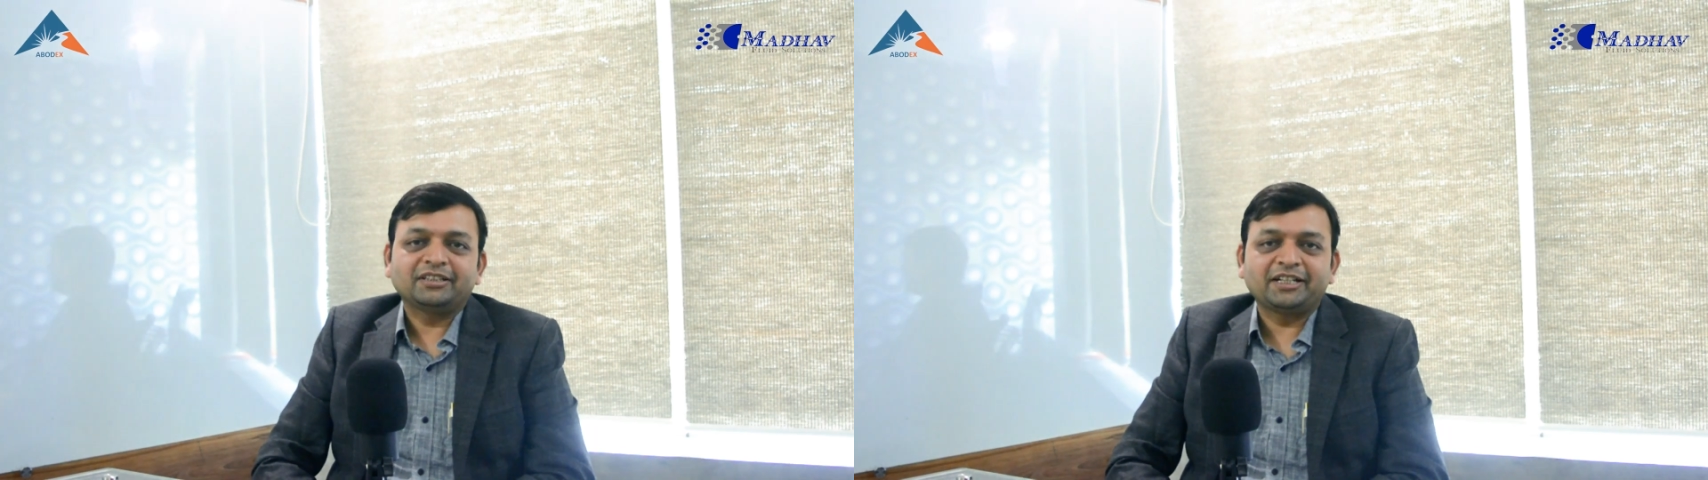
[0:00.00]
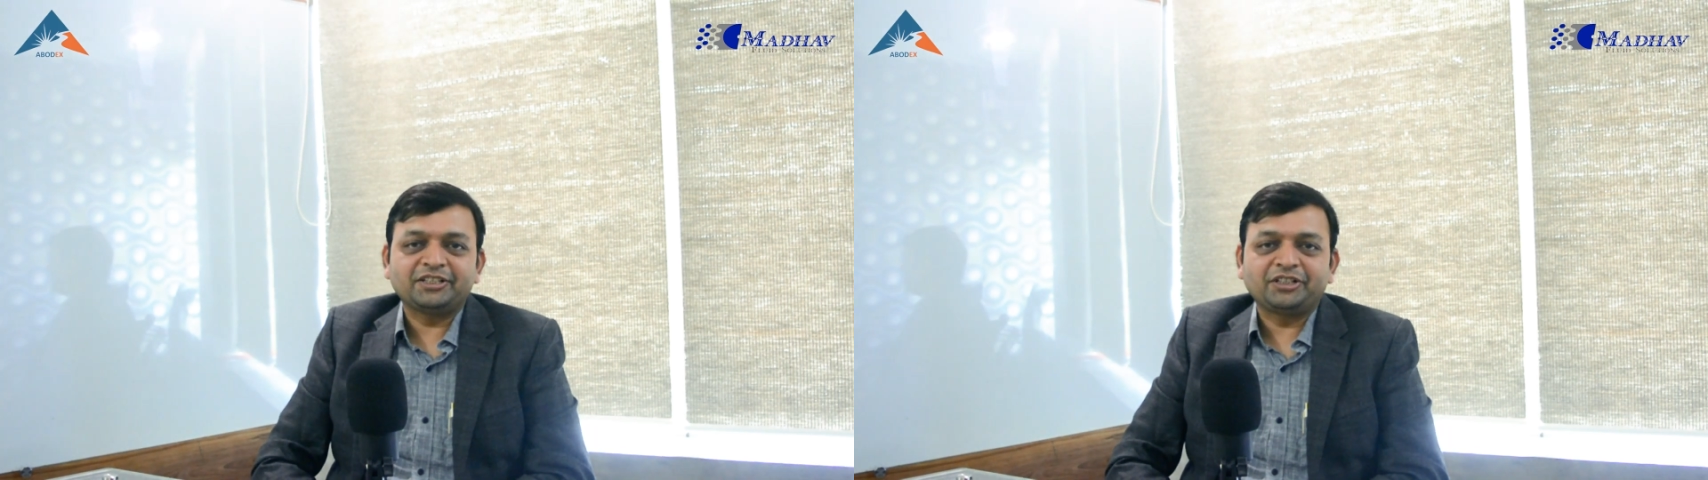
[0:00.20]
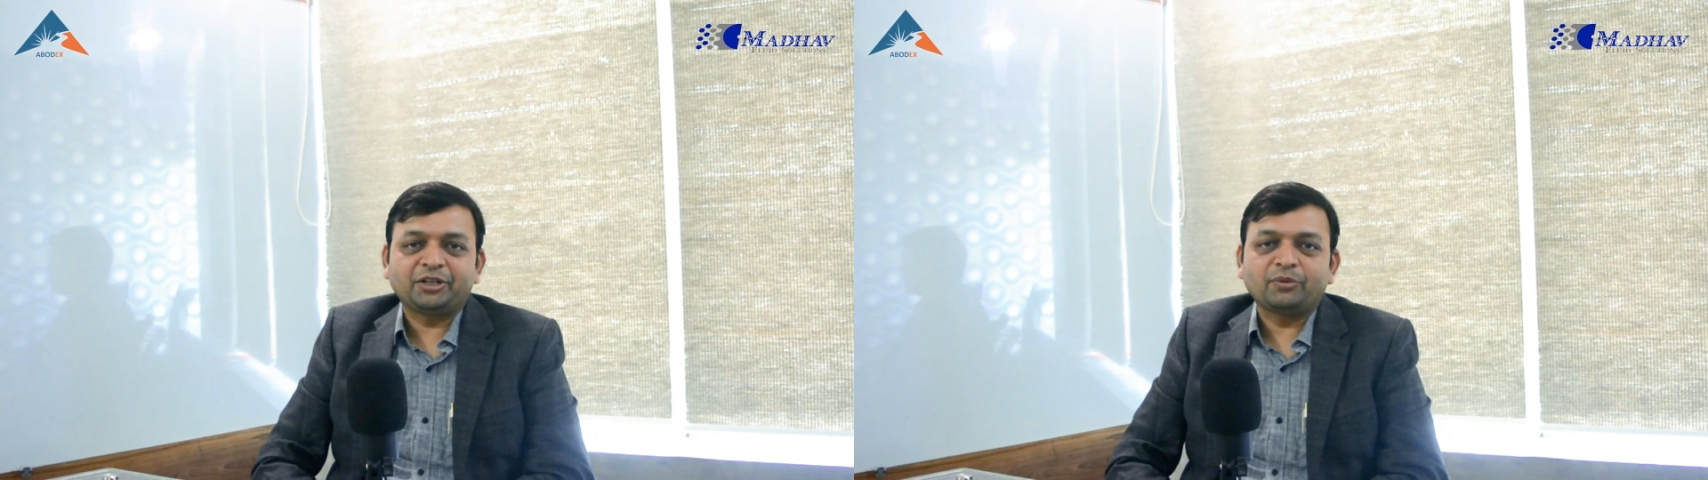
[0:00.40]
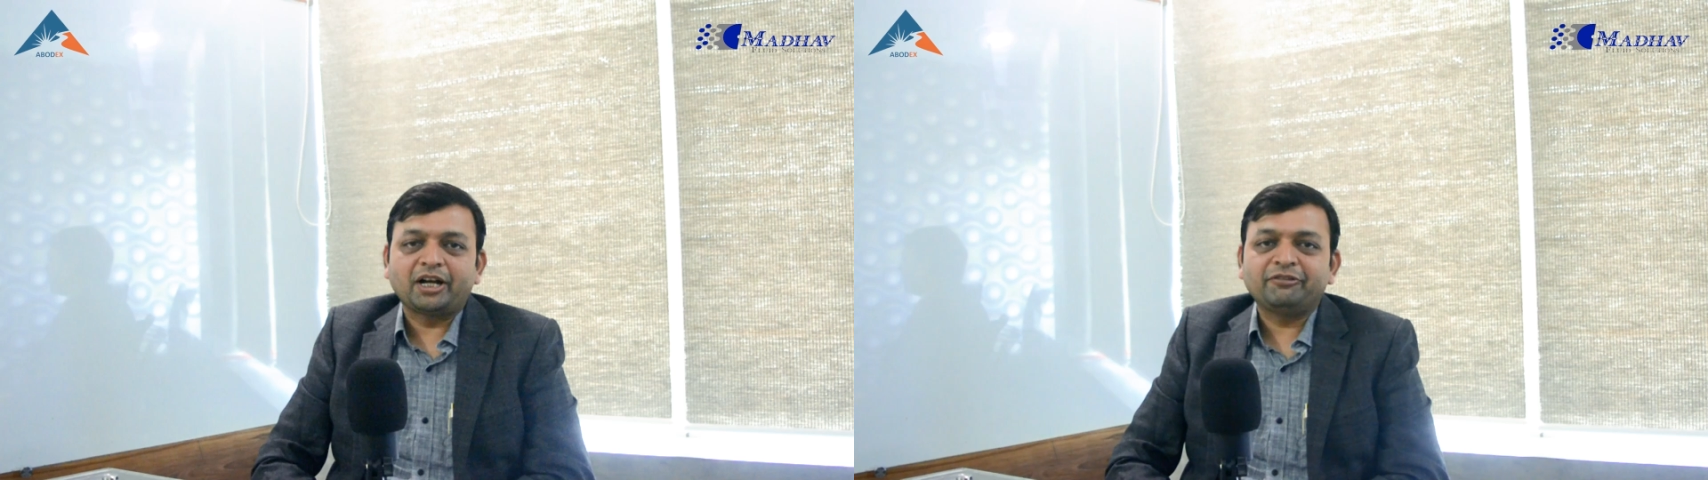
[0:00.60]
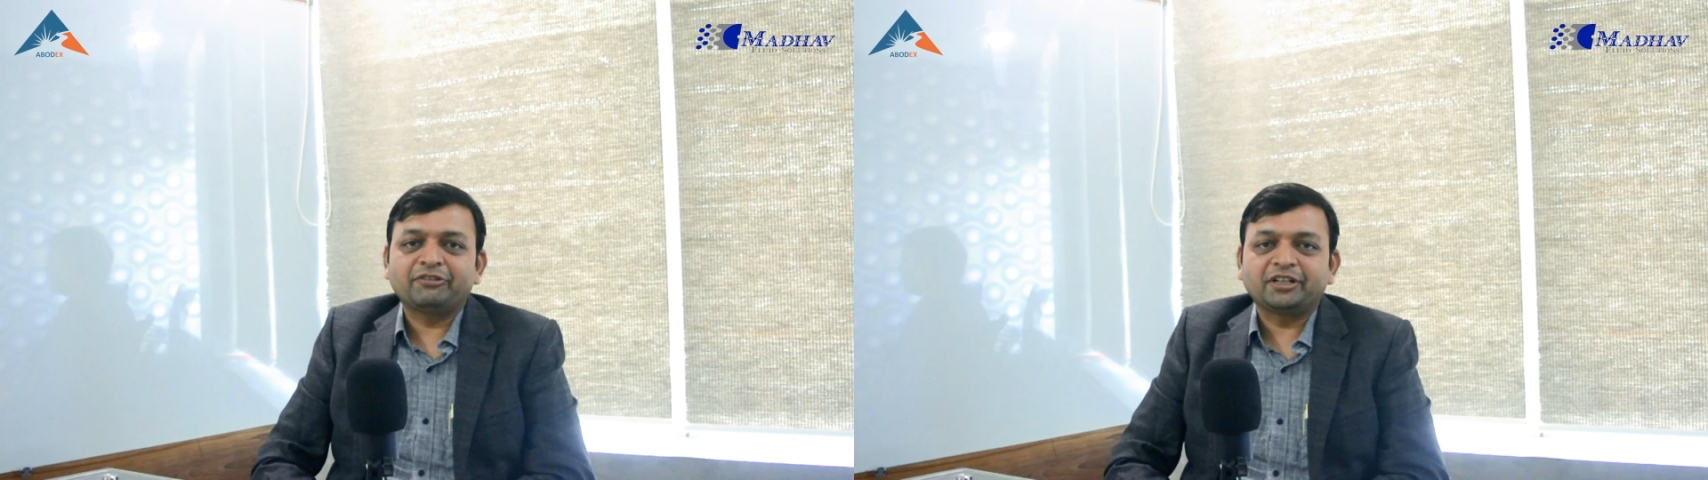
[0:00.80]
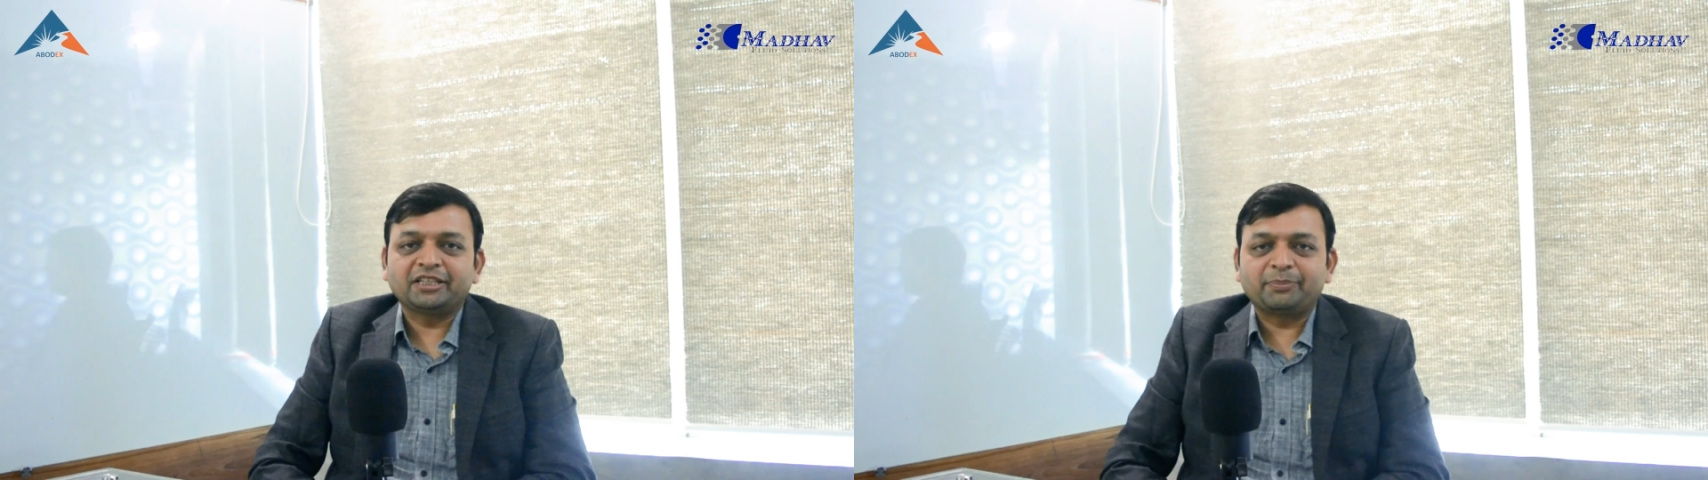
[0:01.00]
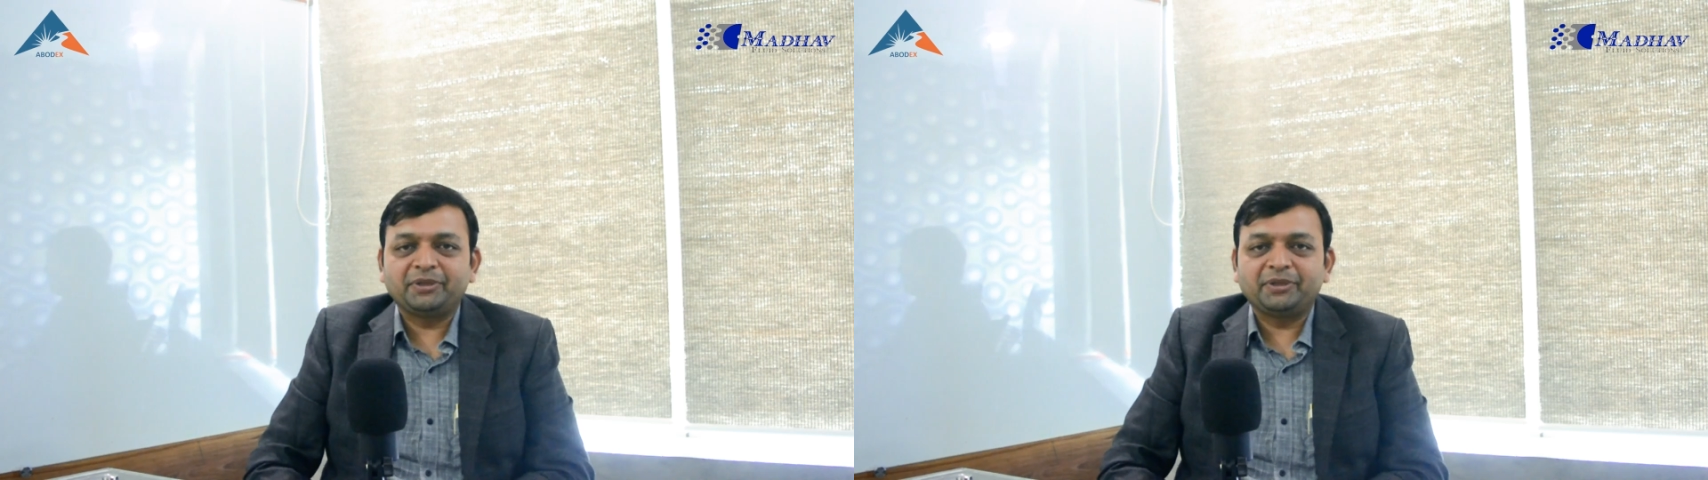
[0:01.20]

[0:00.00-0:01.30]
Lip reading: that is required for an